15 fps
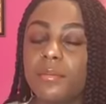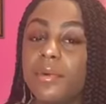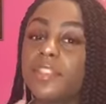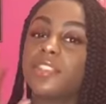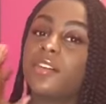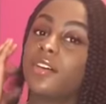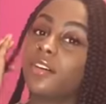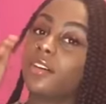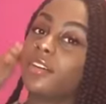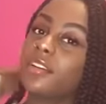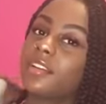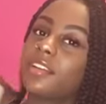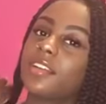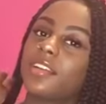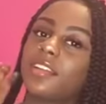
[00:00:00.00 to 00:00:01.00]
But you're
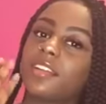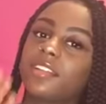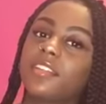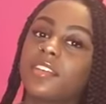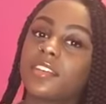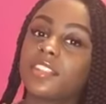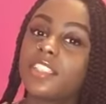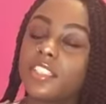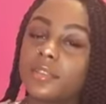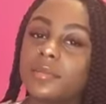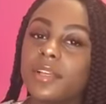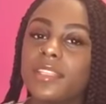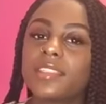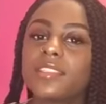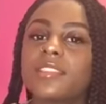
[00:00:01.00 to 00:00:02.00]
you're a cute
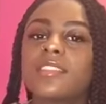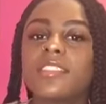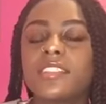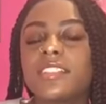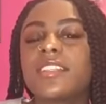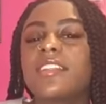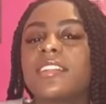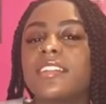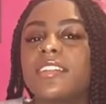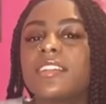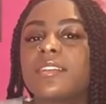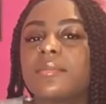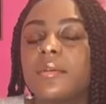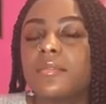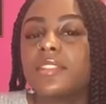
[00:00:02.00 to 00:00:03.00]
person, so
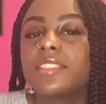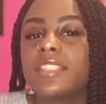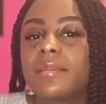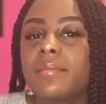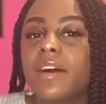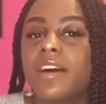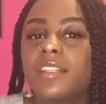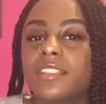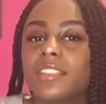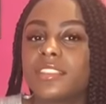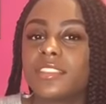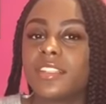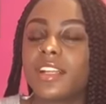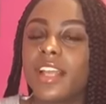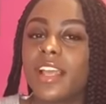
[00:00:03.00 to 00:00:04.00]
but I'm gonna say part
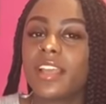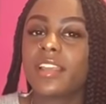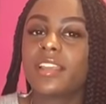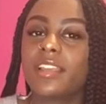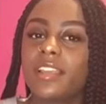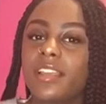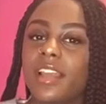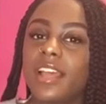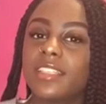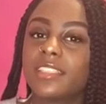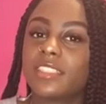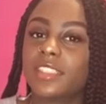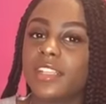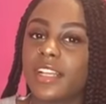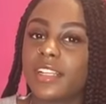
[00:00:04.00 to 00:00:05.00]
because you're like I
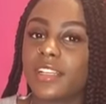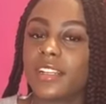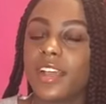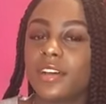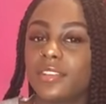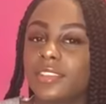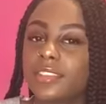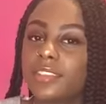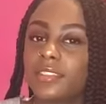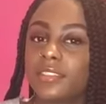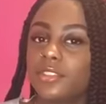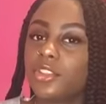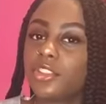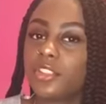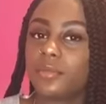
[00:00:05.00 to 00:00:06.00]
see like I was
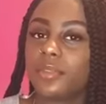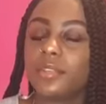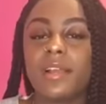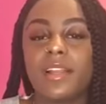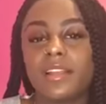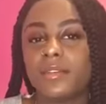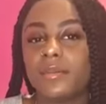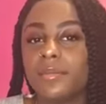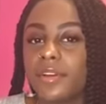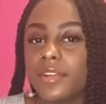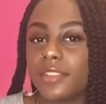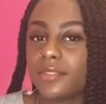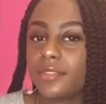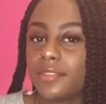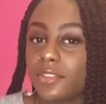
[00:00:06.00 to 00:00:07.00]
you could be my little
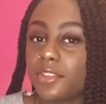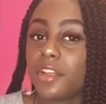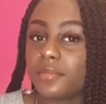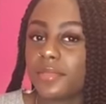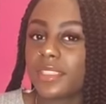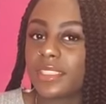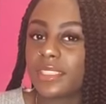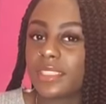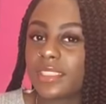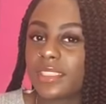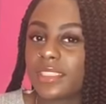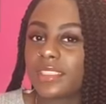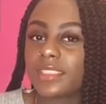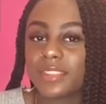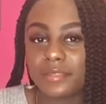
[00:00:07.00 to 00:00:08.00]
brother. You know what I mean?
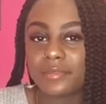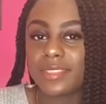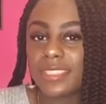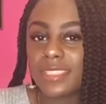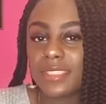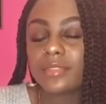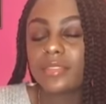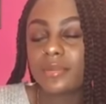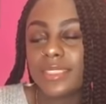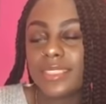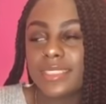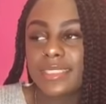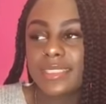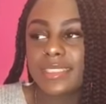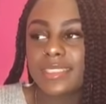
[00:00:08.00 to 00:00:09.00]
You know what I mean? You know what I mean?
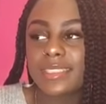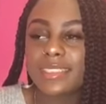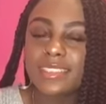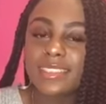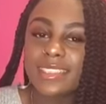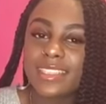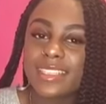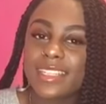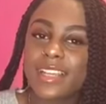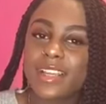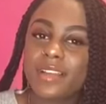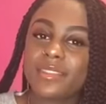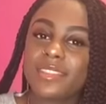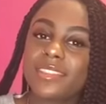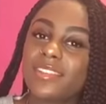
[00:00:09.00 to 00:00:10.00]

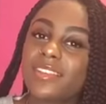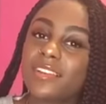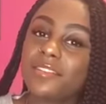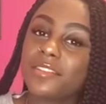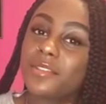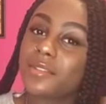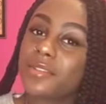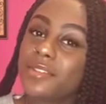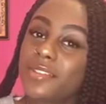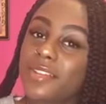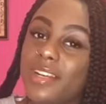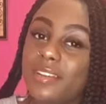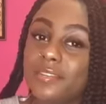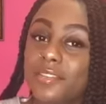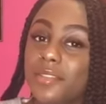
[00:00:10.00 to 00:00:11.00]
Still love you all.
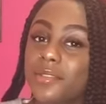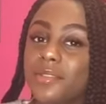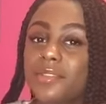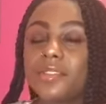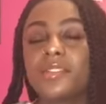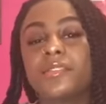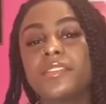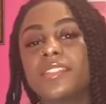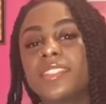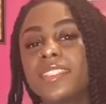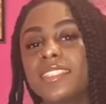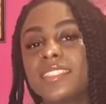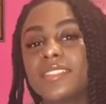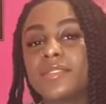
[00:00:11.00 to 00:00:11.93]
I love you all. Don't worry.